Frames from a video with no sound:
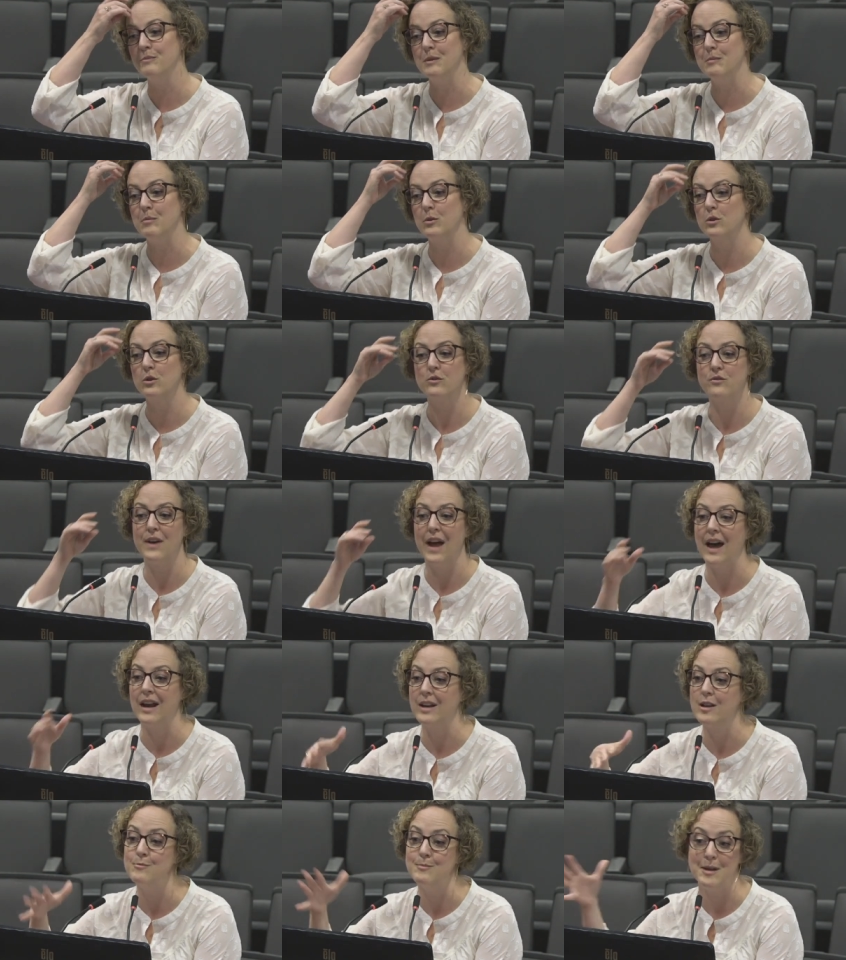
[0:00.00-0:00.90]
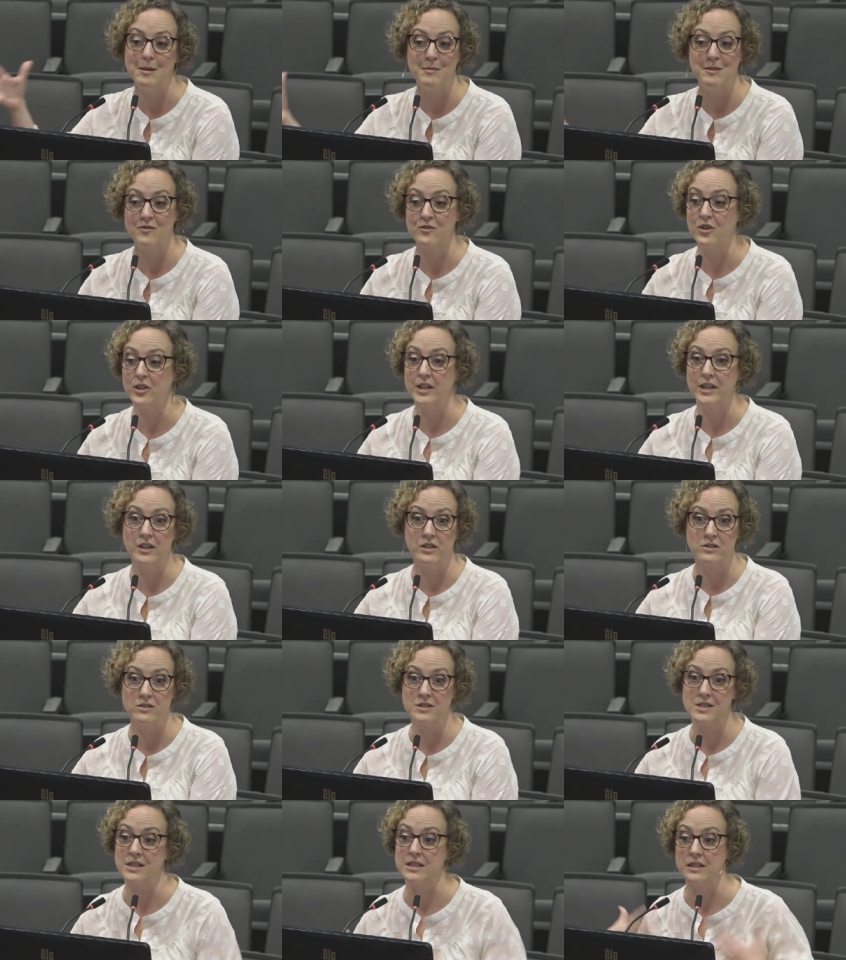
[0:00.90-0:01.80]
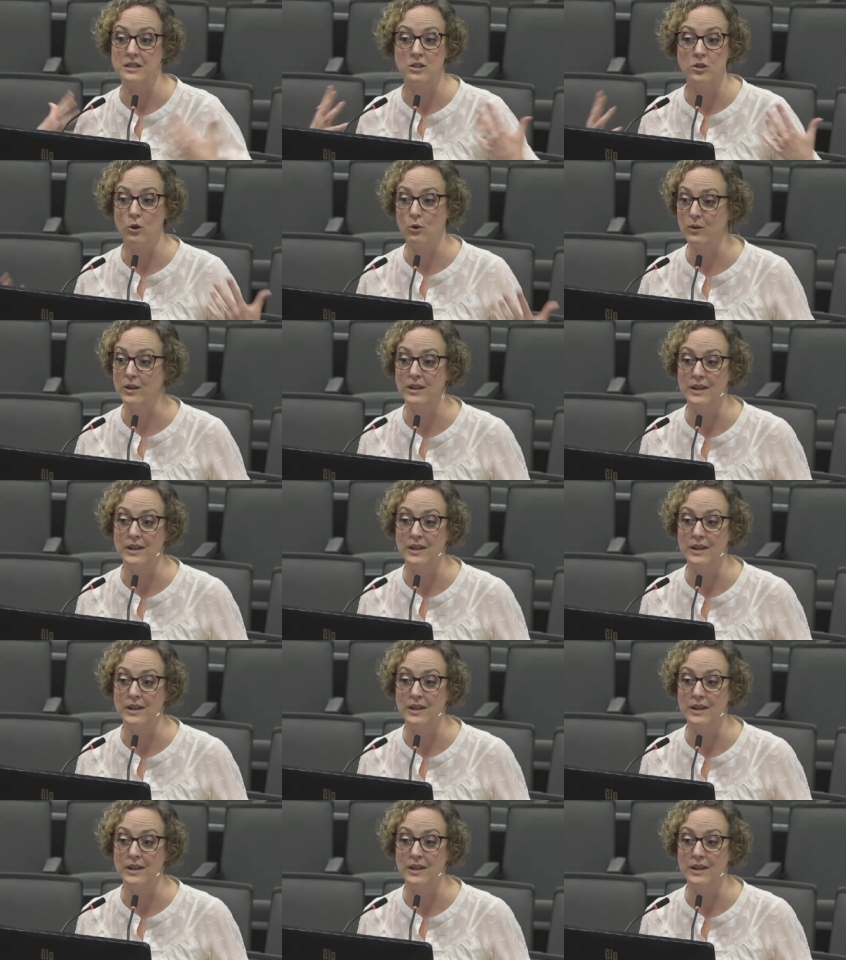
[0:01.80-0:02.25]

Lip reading: people who've had it maybe for years and didn't know